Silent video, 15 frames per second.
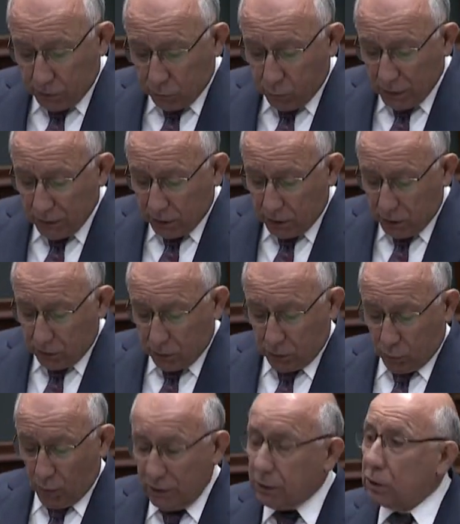20,
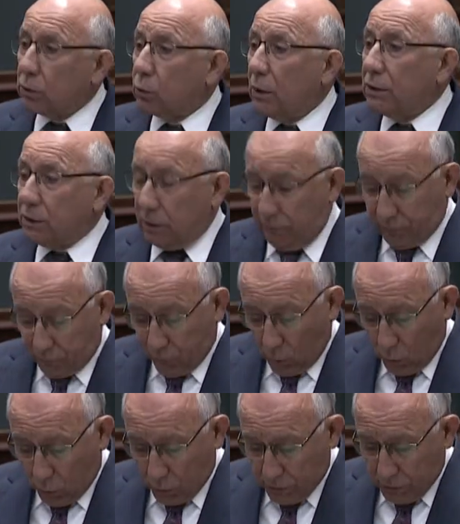
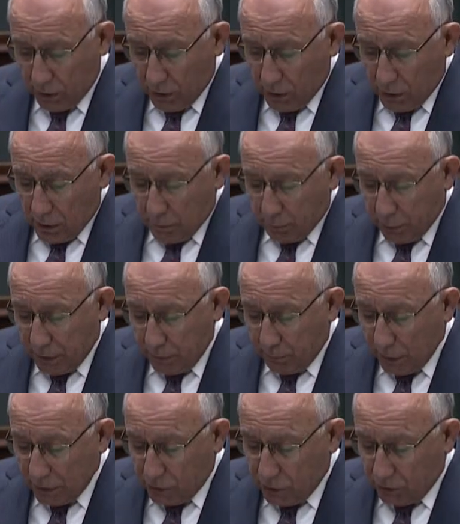2024
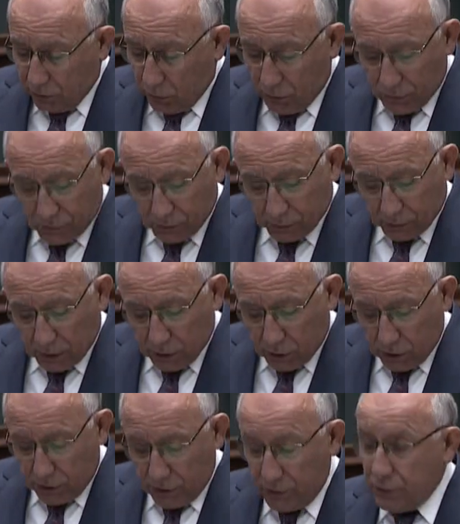pre-budget
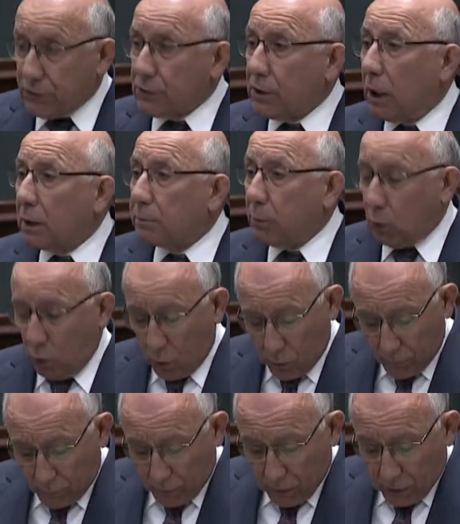consultation in Scarborough,
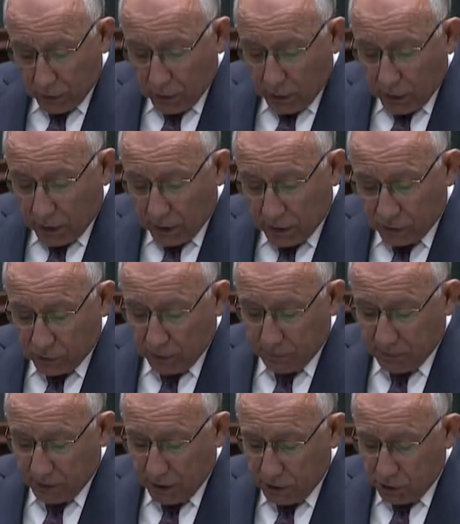a
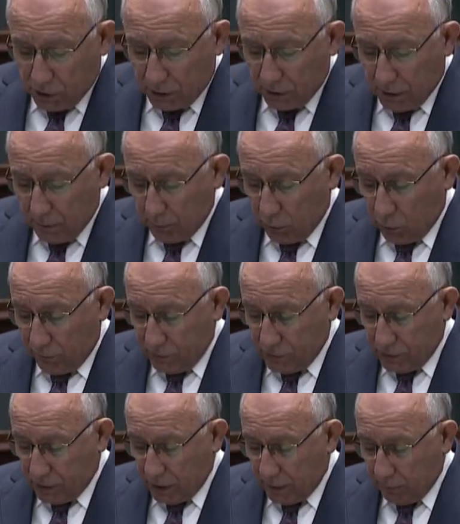substantial number of
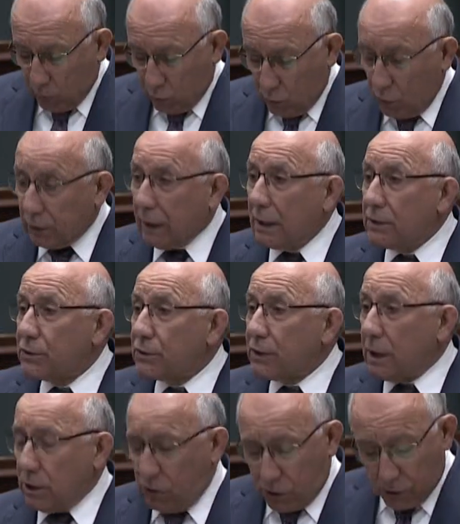Scarborough
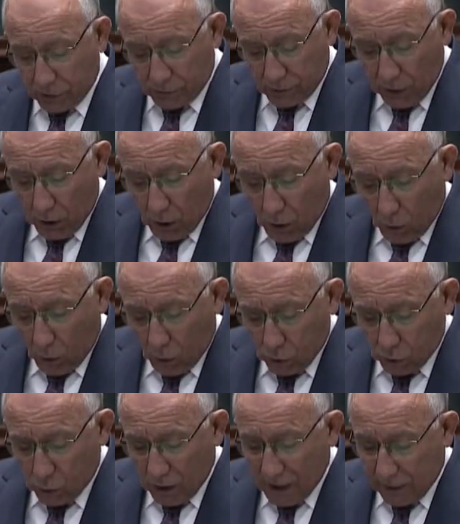organizations
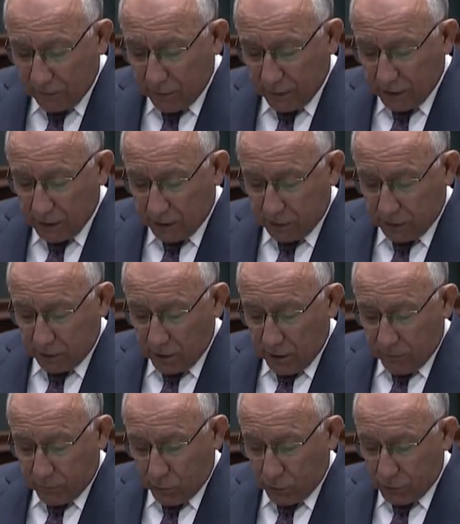also advocated
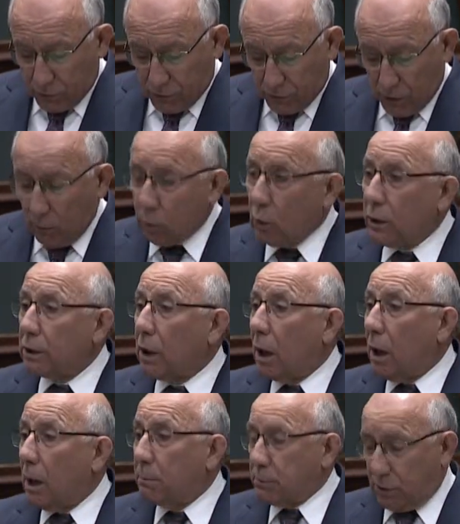for the subway
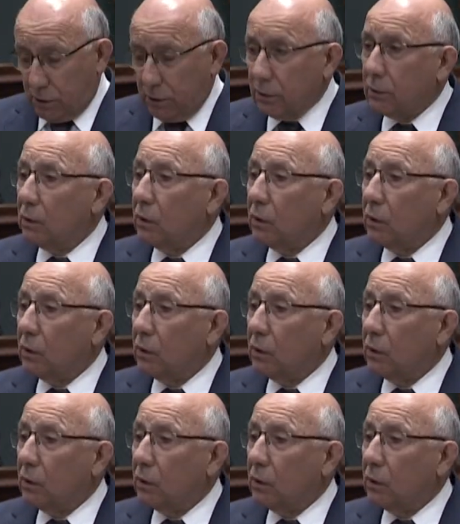option.